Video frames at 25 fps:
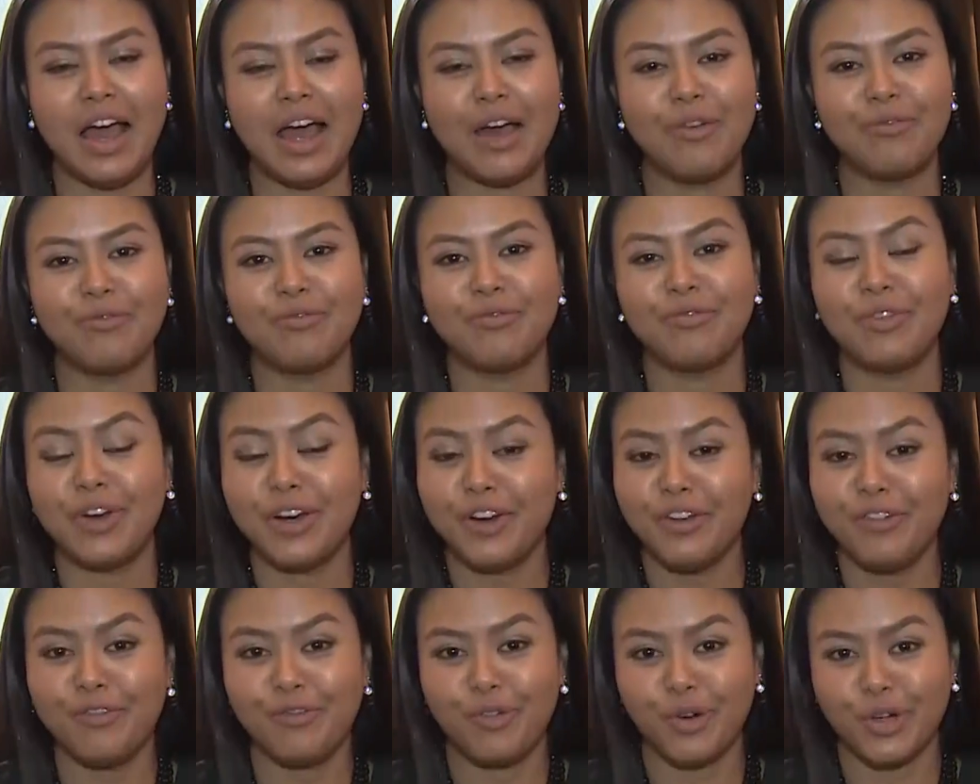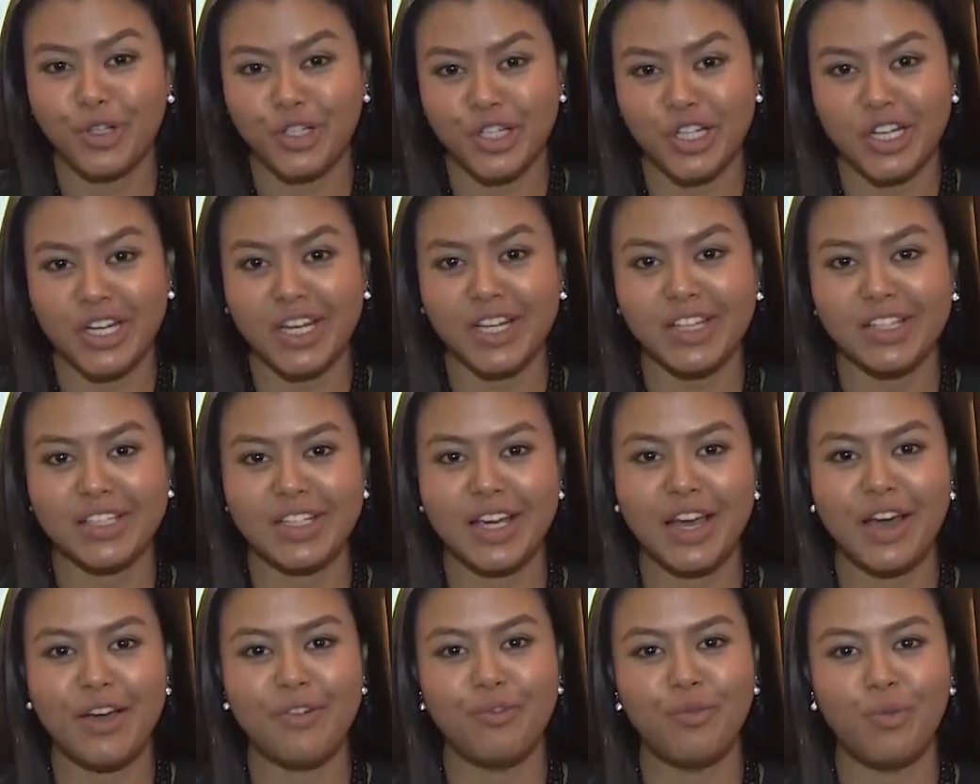I'm very fortunate
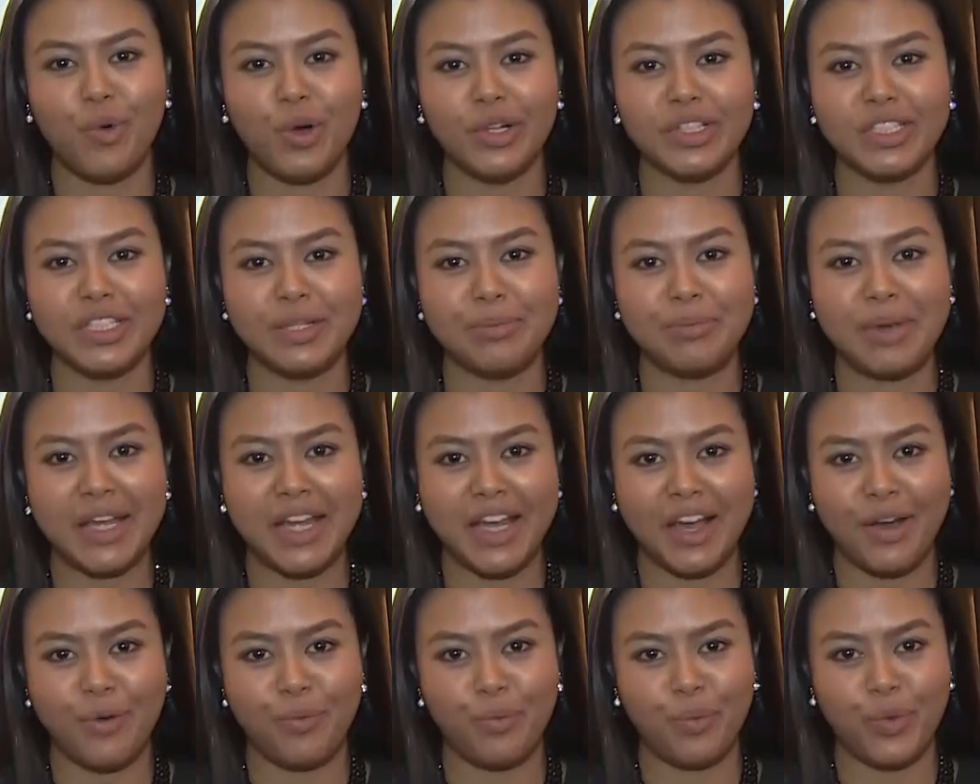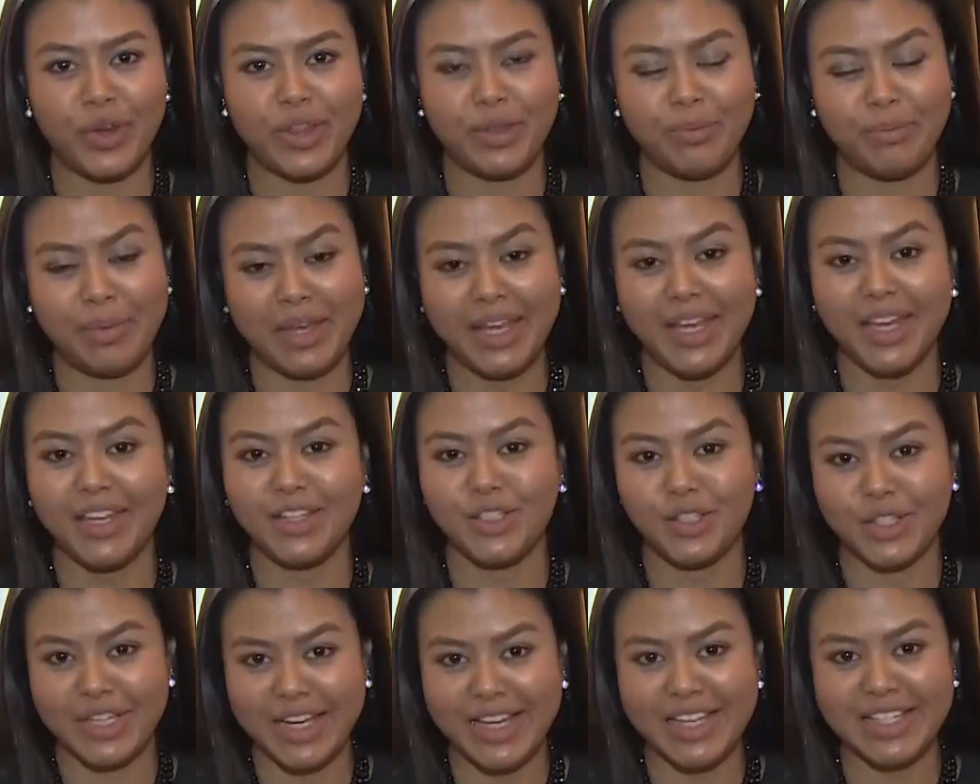to have Walter Bingham with me
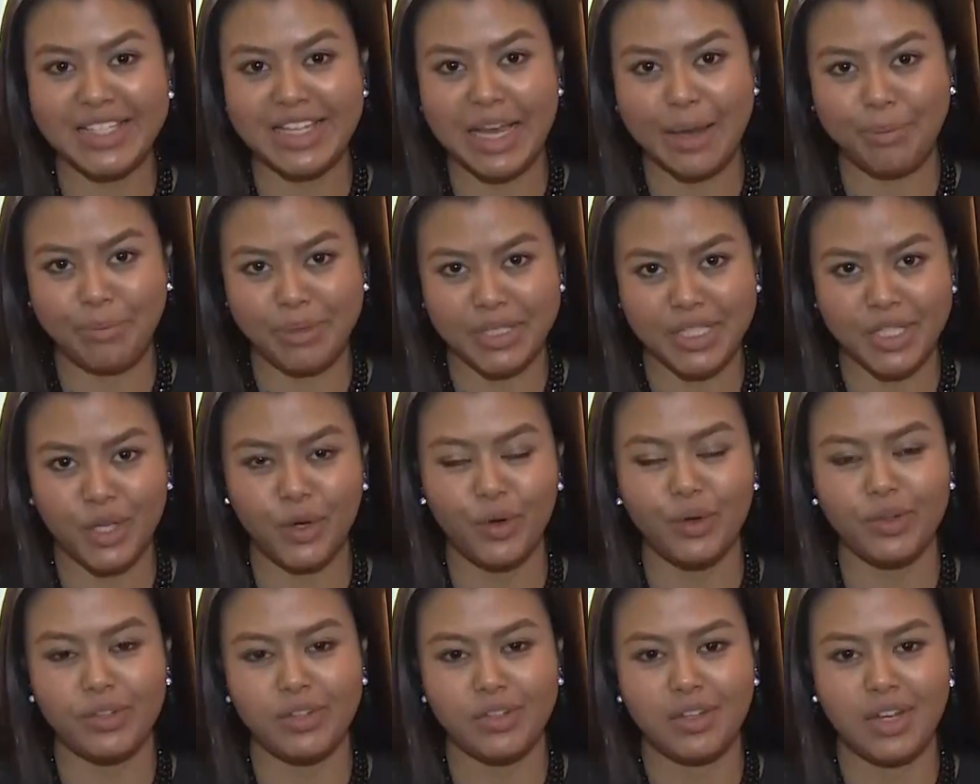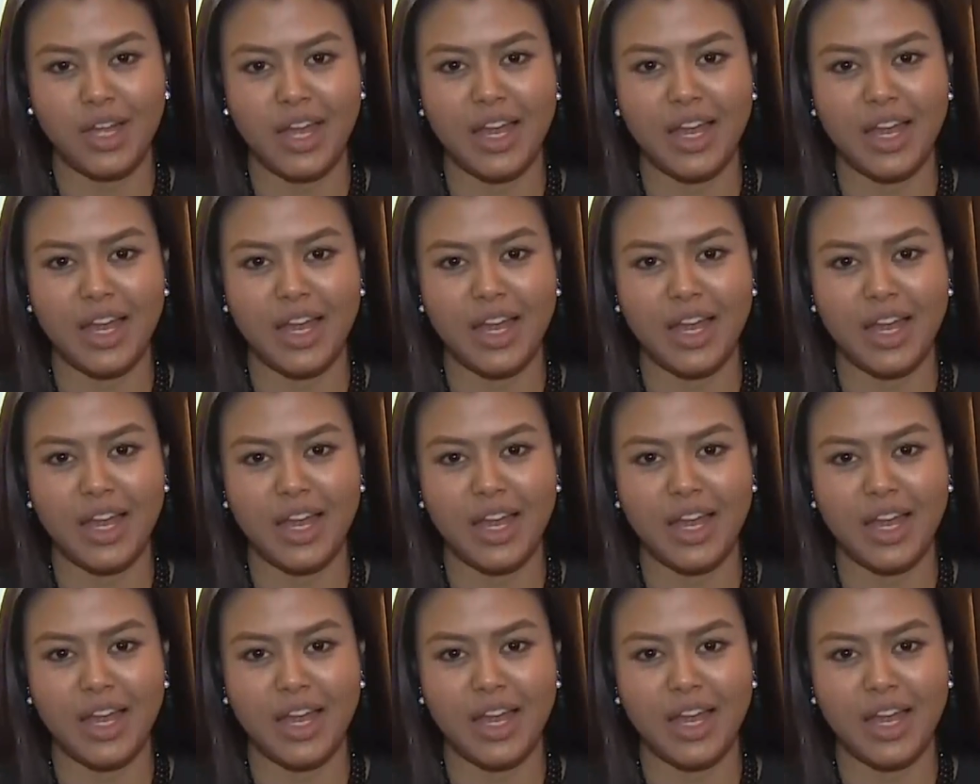in today's episode.